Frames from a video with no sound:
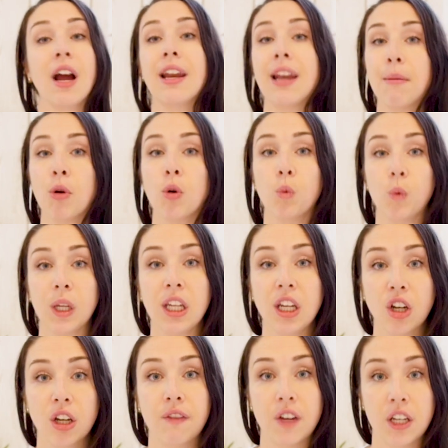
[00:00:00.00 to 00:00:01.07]
and I'm a really
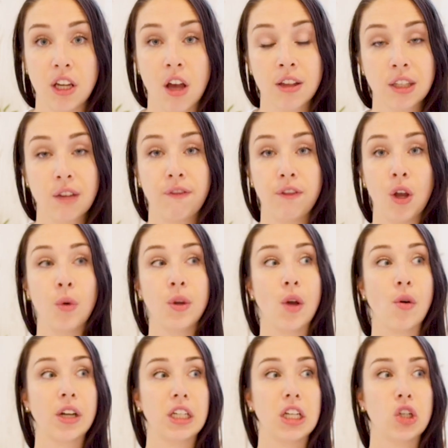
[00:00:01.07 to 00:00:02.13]
good vinyasa flow
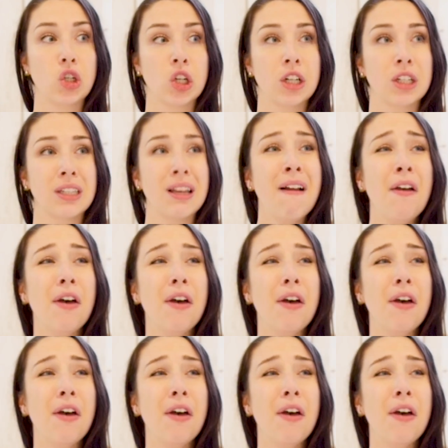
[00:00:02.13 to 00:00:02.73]
yoga teachers.